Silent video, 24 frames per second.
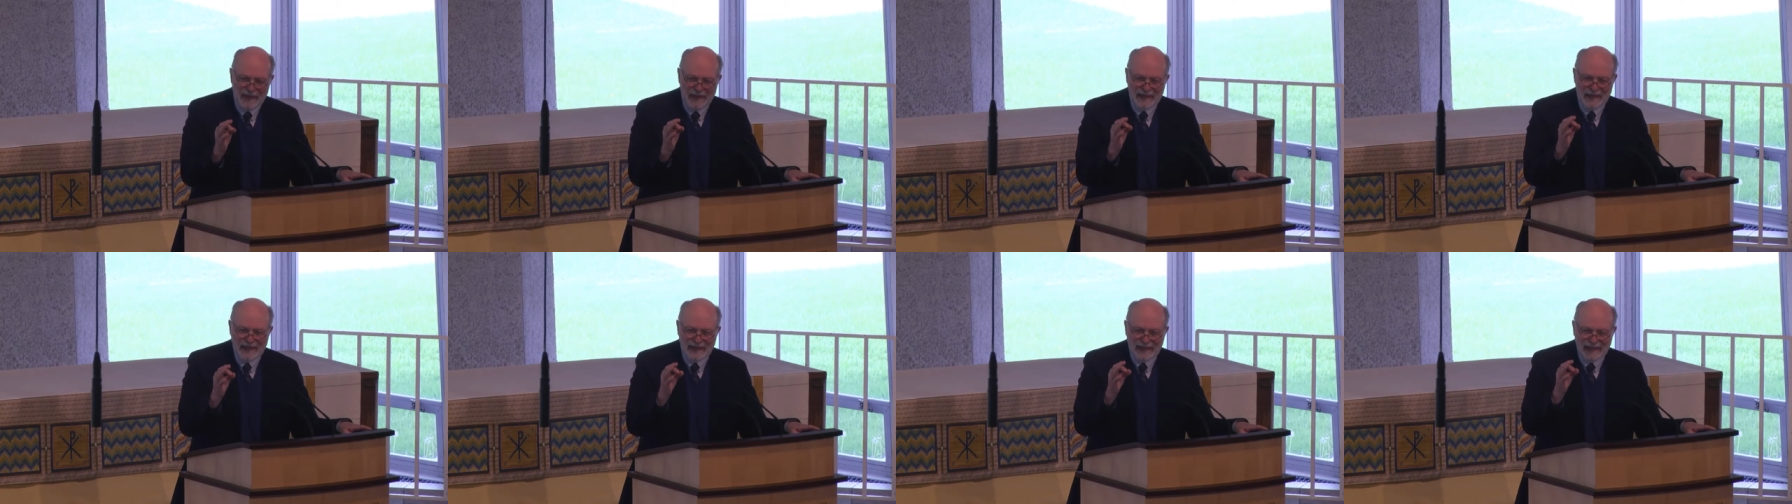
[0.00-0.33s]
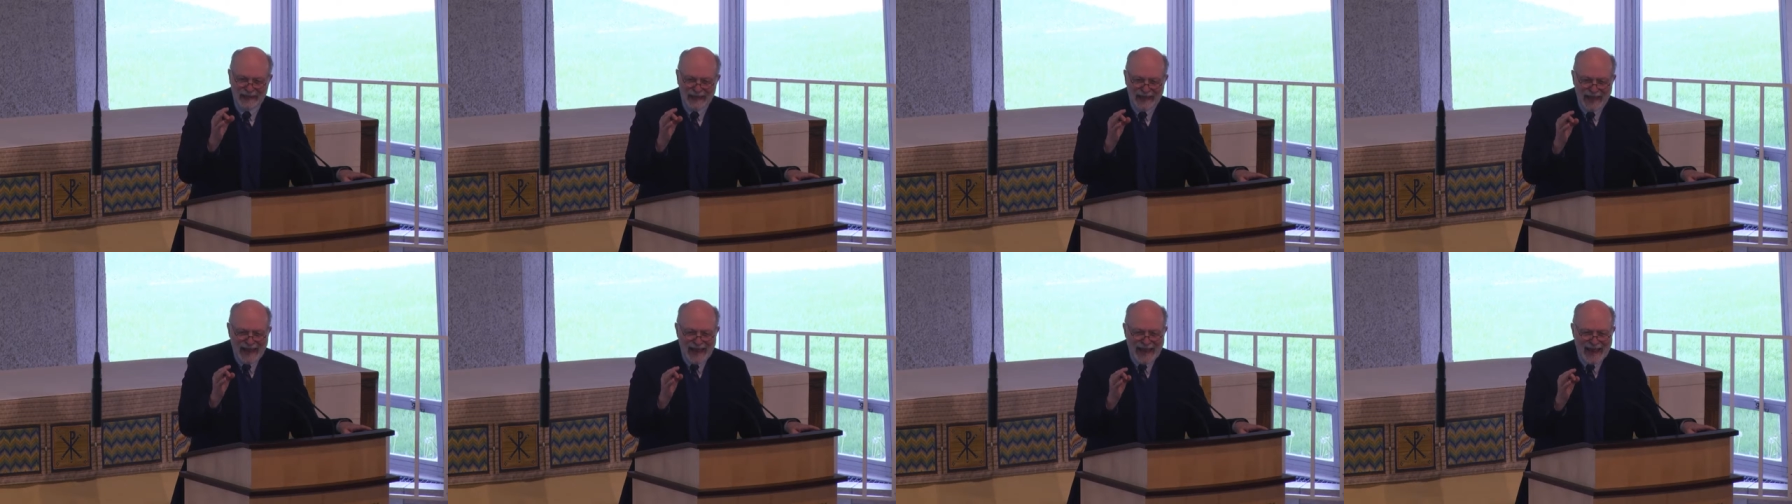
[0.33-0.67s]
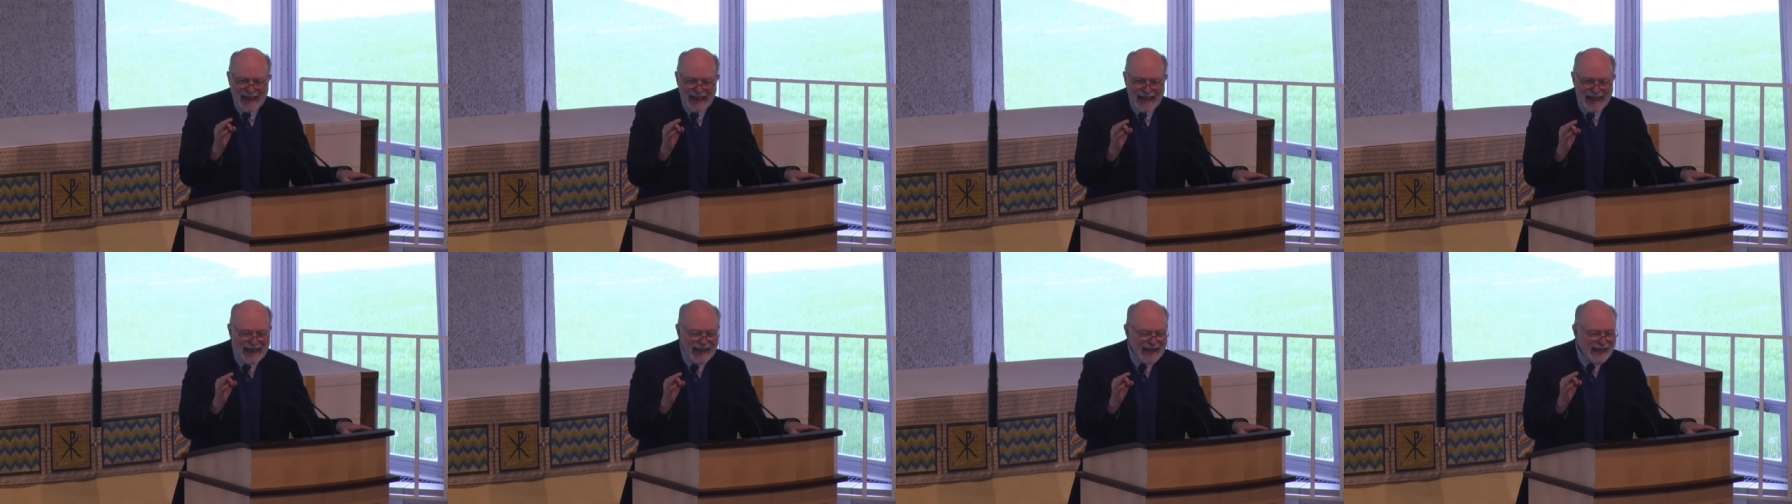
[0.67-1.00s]
in the
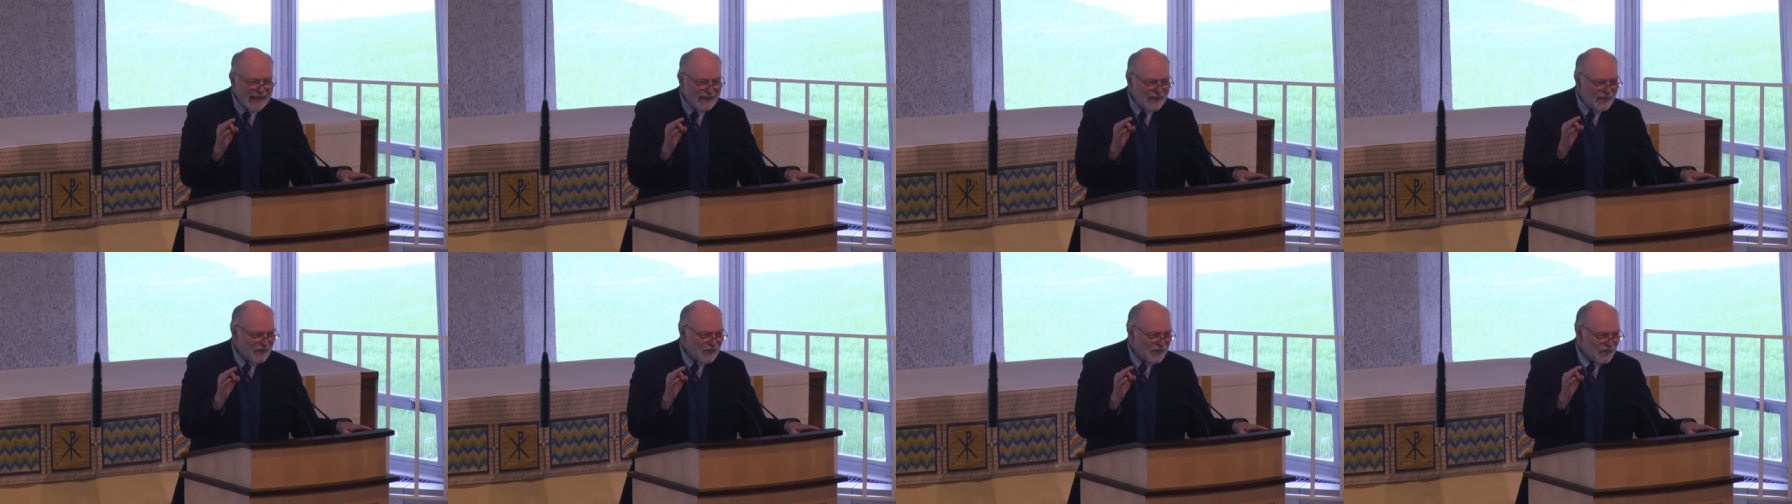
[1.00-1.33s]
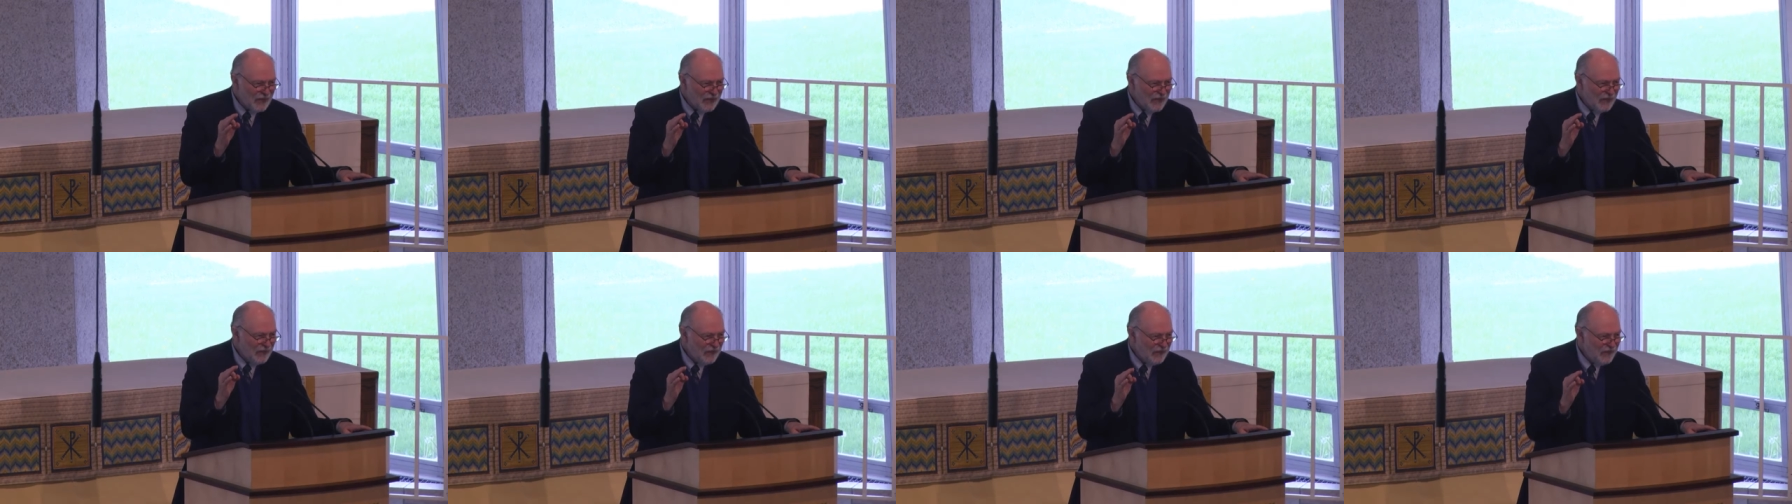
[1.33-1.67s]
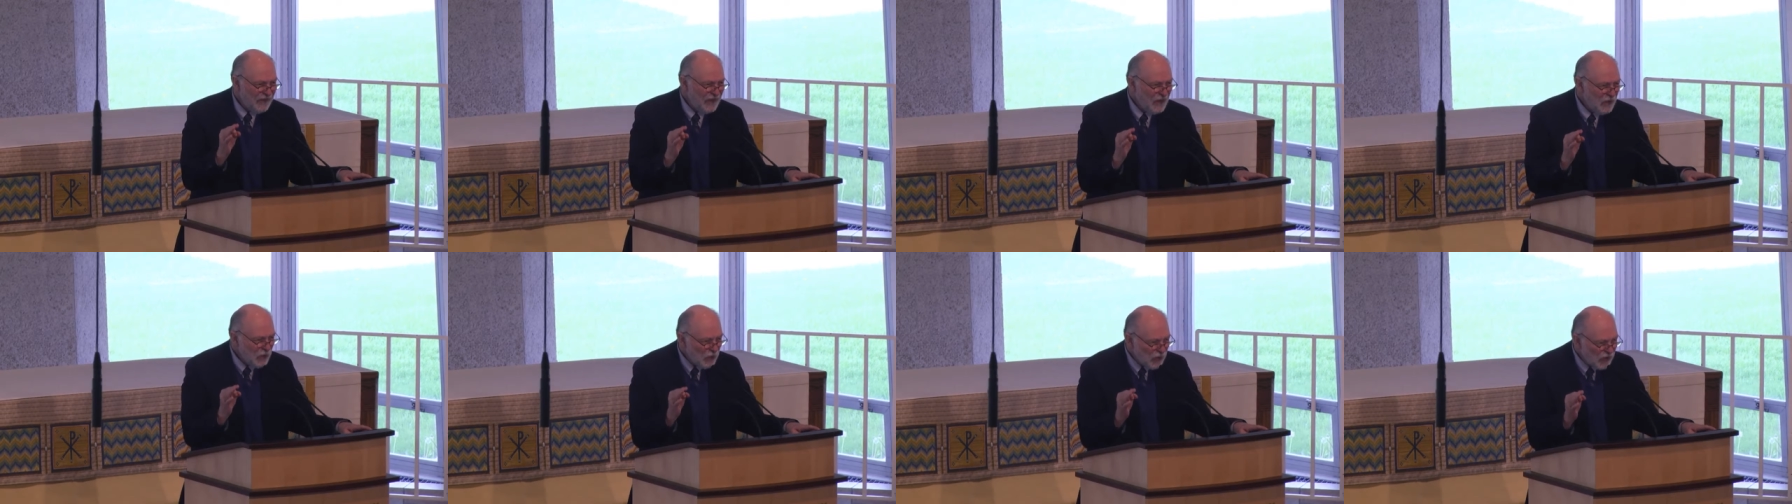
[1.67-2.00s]
last
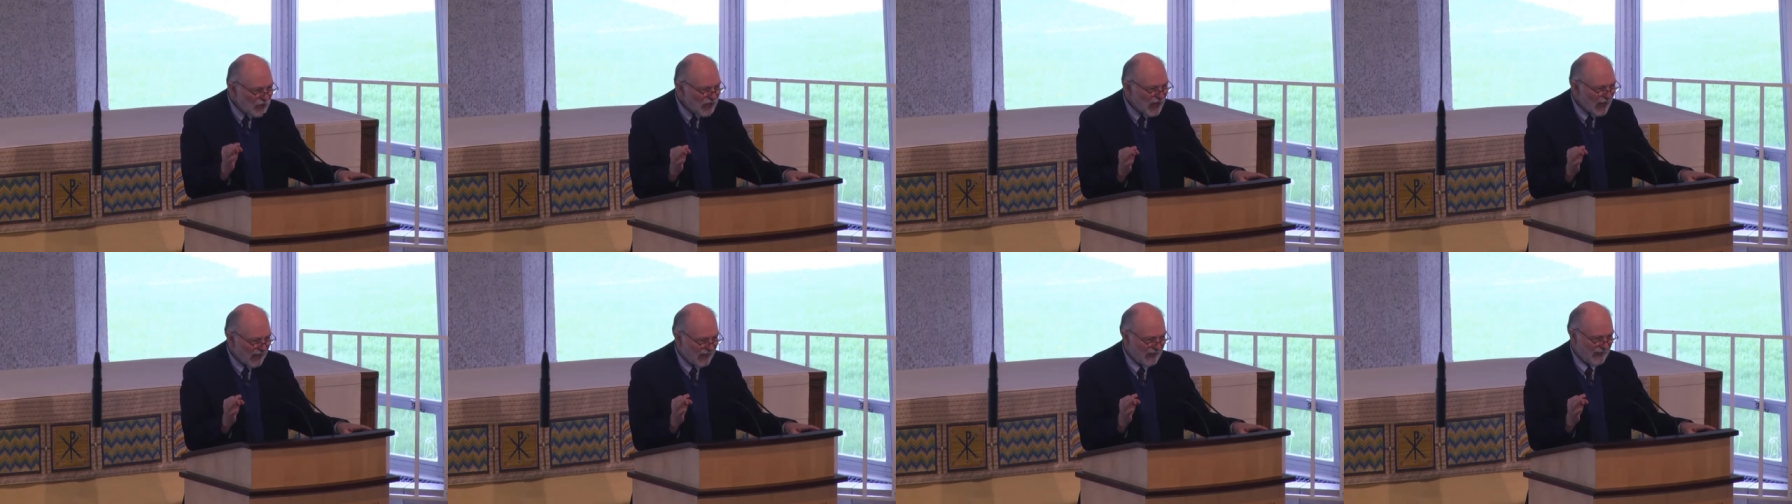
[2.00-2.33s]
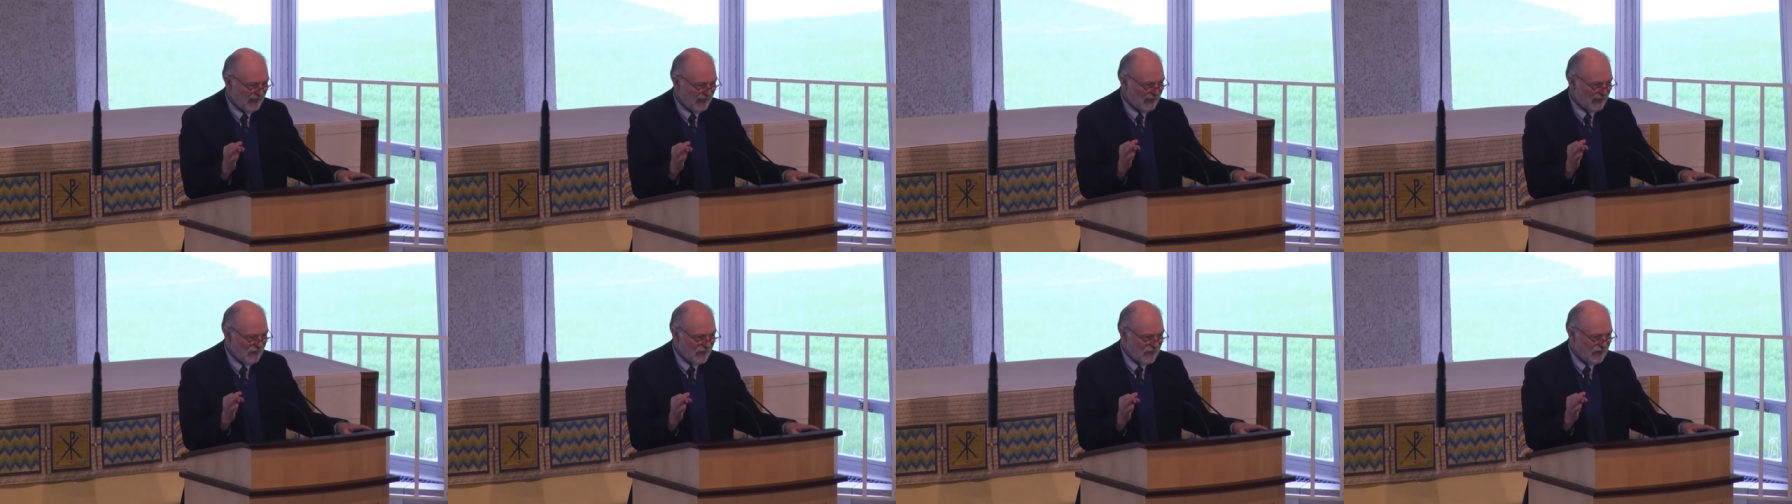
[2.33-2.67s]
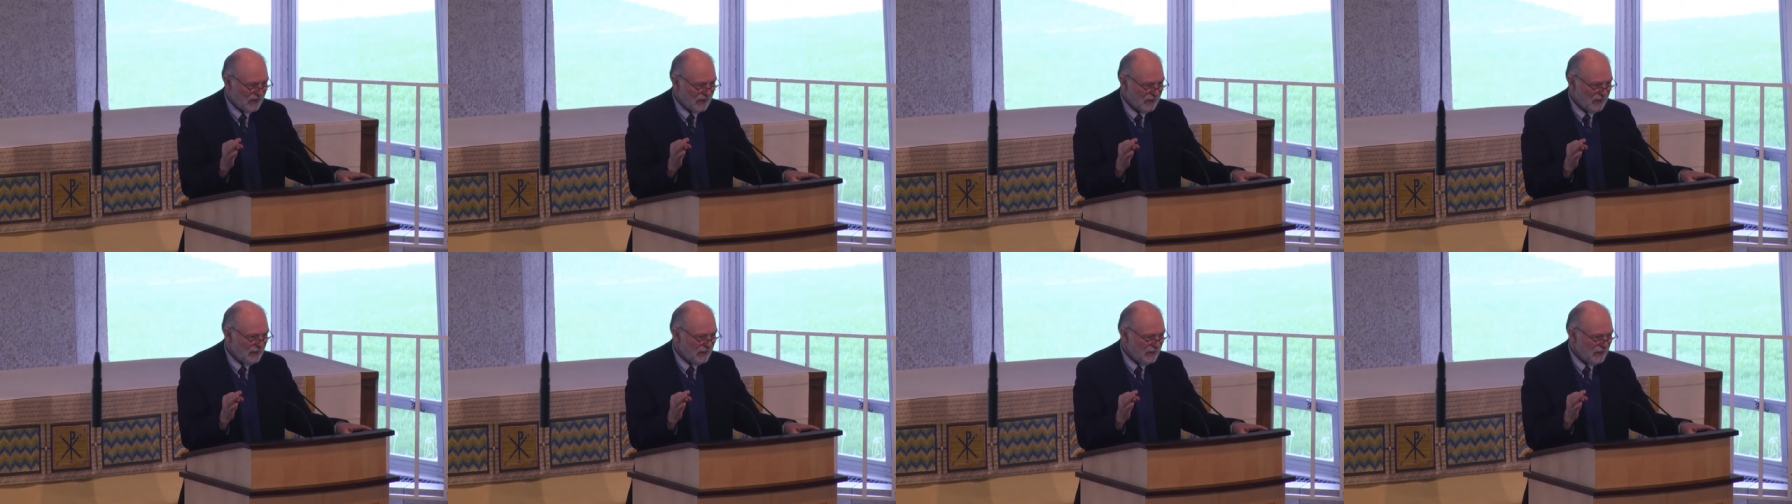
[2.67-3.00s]
few seconds